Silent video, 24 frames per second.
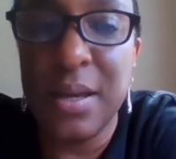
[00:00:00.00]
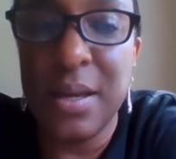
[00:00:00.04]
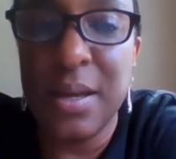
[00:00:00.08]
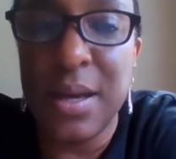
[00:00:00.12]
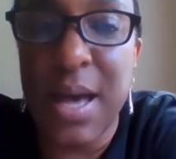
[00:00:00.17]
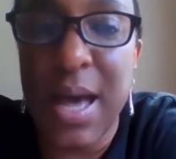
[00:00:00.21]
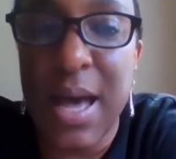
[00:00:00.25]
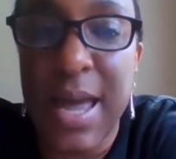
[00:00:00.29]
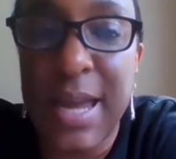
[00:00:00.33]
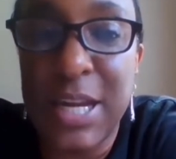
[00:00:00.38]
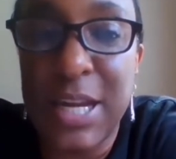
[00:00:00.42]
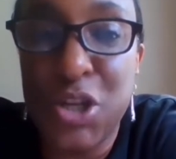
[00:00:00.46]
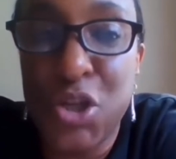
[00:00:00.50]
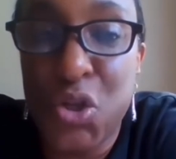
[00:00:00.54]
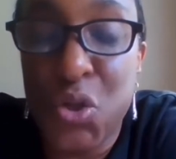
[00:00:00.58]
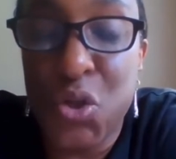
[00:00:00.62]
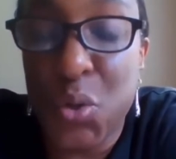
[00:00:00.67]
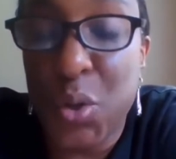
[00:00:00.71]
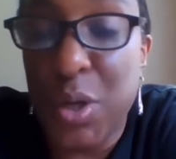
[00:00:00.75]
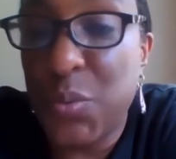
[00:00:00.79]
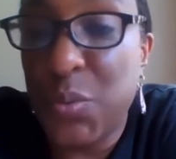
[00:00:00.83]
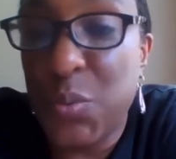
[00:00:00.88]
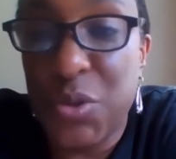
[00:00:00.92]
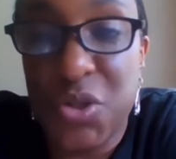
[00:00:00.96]
I
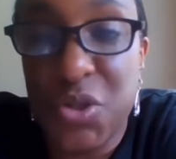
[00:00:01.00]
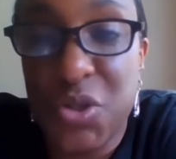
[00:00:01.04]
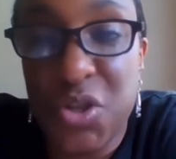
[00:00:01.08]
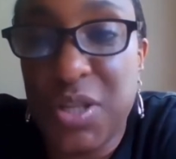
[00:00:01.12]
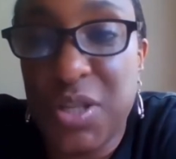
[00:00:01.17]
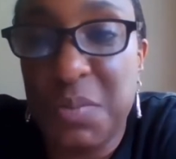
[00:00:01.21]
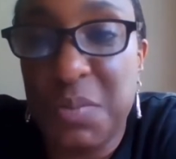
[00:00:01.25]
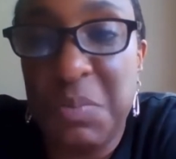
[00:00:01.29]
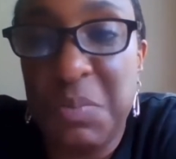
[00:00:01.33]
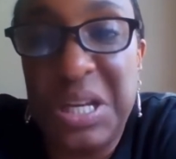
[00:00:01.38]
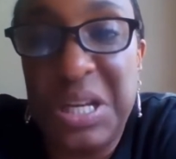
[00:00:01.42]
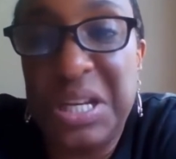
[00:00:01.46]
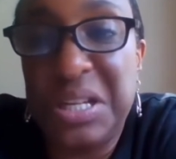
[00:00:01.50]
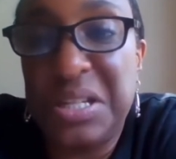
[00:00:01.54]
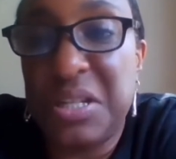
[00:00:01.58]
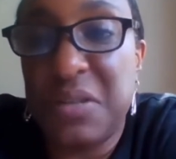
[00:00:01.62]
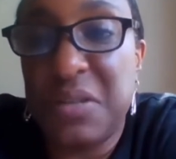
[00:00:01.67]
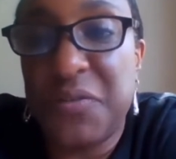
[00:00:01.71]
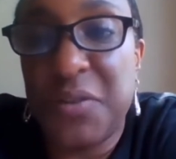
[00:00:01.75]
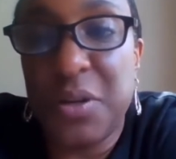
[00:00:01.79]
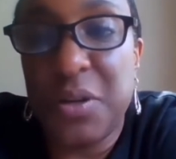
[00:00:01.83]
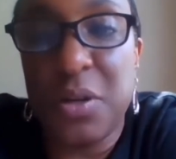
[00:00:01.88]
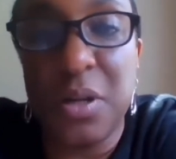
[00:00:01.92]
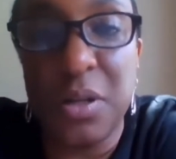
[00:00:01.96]
enjoyed was just meeting
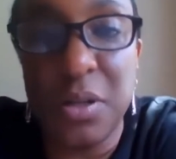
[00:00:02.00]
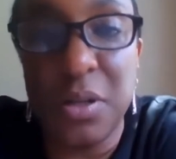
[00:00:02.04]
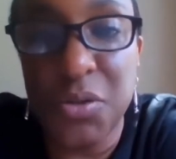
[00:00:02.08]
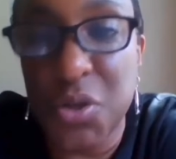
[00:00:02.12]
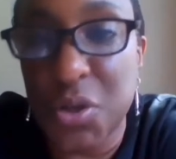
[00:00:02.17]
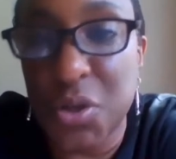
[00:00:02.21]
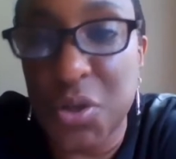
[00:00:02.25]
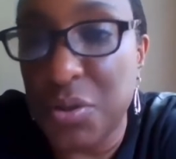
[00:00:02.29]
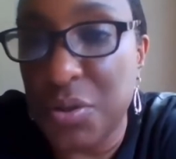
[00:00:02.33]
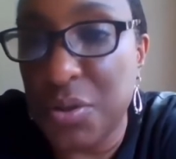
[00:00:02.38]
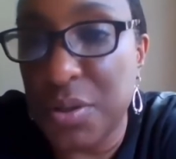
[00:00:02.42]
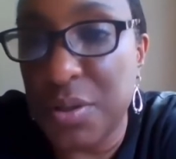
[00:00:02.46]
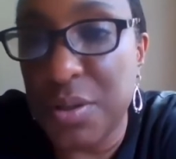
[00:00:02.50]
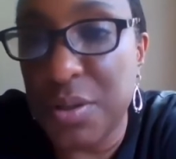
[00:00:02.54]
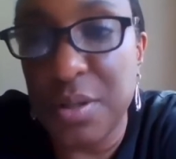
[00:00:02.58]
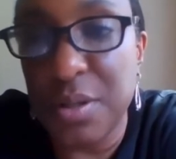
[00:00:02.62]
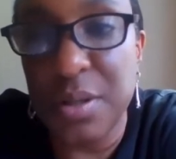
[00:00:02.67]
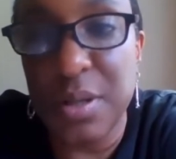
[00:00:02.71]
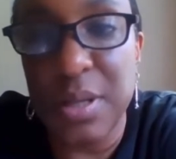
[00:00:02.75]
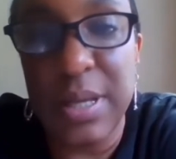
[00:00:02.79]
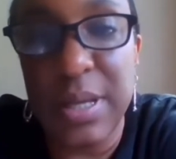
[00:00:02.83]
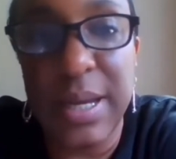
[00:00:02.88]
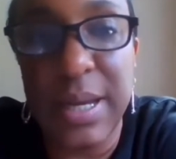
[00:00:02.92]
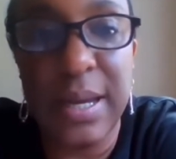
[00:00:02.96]
different cultures.
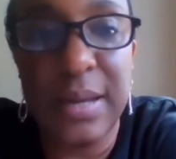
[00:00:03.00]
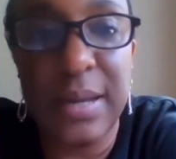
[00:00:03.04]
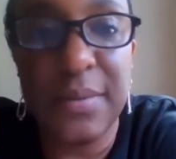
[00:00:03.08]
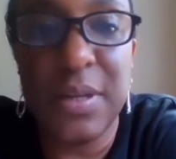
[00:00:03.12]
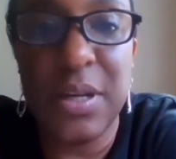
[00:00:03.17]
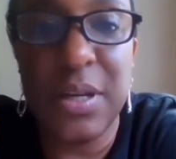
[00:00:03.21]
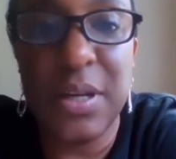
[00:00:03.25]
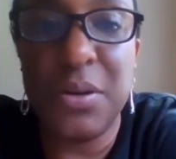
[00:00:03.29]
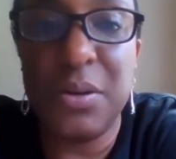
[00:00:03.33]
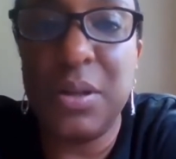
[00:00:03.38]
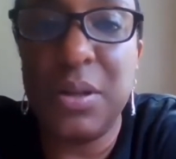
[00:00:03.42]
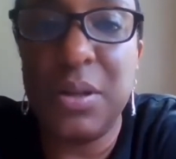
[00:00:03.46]
Like there are